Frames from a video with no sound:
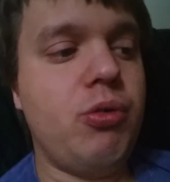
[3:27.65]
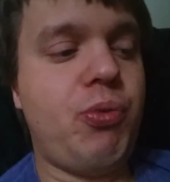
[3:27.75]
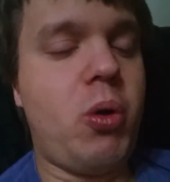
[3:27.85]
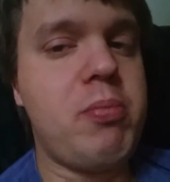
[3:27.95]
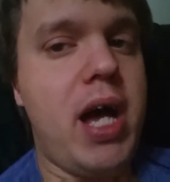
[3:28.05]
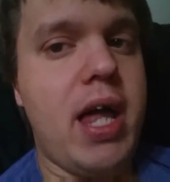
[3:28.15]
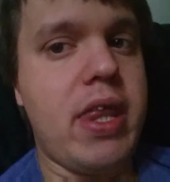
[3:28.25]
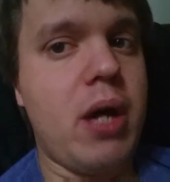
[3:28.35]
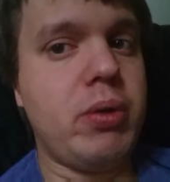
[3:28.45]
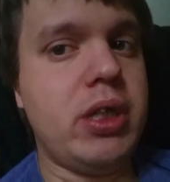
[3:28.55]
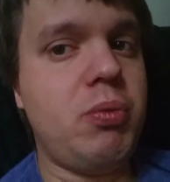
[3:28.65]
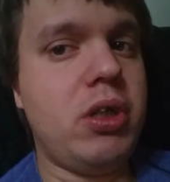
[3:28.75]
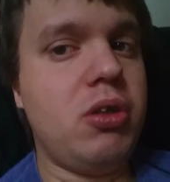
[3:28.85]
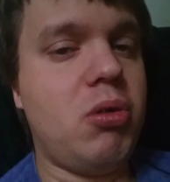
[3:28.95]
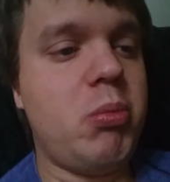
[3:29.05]
For math, I was in
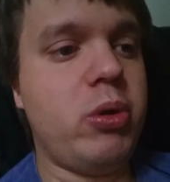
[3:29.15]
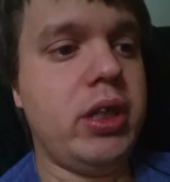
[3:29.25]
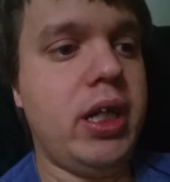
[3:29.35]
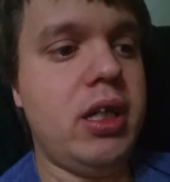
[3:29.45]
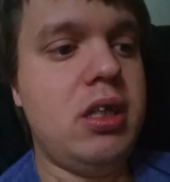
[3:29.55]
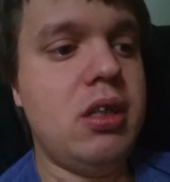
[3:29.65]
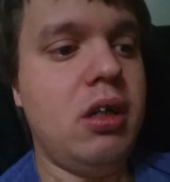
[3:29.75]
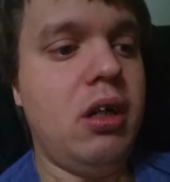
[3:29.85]
with the normal kids,